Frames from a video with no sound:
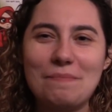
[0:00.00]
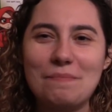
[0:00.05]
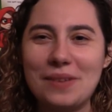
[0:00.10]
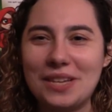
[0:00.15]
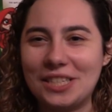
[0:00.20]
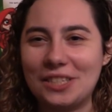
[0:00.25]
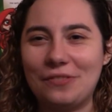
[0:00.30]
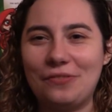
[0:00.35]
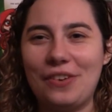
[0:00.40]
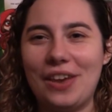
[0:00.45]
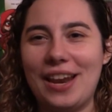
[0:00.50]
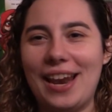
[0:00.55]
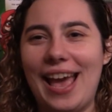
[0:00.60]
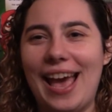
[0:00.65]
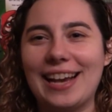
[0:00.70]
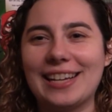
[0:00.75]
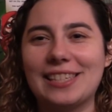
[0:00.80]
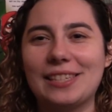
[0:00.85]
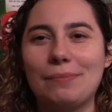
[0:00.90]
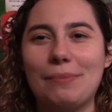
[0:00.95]
the misfit
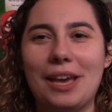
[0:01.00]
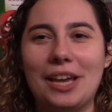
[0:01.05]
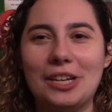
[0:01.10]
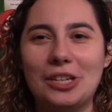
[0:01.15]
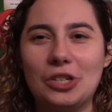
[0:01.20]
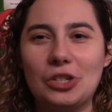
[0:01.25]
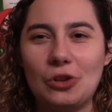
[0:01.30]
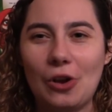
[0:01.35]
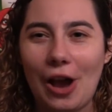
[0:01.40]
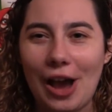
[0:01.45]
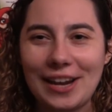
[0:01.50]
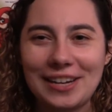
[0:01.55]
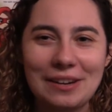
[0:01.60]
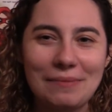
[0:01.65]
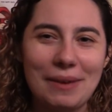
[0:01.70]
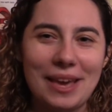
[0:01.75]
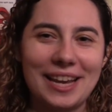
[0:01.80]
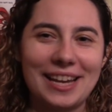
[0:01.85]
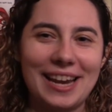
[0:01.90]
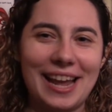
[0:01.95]
X-Men trying
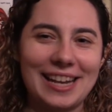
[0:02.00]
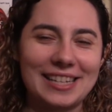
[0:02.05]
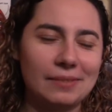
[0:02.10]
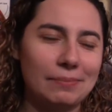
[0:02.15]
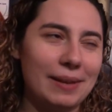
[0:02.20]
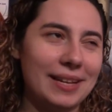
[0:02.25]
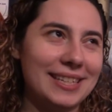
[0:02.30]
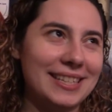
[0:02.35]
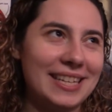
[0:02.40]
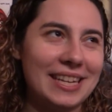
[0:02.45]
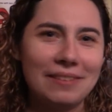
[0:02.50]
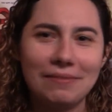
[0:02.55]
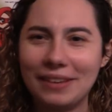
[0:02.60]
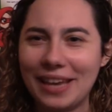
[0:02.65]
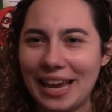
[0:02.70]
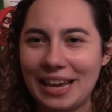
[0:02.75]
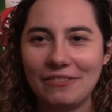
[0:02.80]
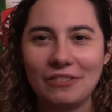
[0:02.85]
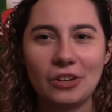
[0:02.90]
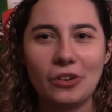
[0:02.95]
to make an X-Men team,
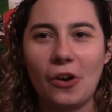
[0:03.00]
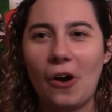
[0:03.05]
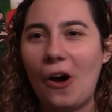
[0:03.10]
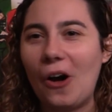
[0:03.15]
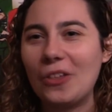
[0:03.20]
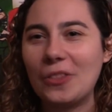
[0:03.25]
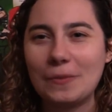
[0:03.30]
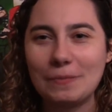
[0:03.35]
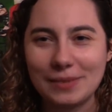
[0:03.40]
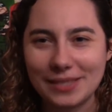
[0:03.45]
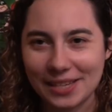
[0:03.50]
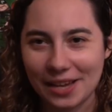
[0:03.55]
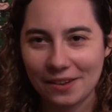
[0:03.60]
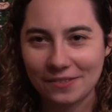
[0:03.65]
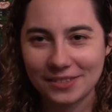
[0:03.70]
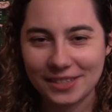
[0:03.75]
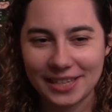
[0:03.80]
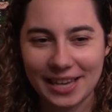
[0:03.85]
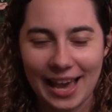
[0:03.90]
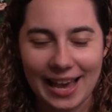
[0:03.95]
can't even call
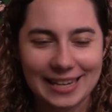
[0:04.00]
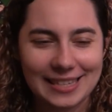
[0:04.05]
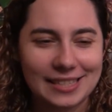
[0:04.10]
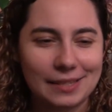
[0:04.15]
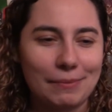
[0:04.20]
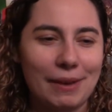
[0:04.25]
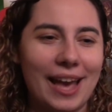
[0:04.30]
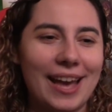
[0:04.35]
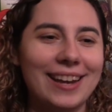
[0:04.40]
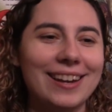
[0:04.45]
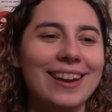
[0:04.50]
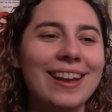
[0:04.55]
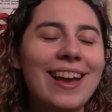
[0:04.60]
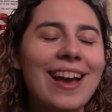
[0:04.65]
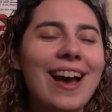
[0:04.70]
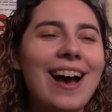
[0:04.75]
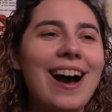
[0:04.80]
themselves the X-Men.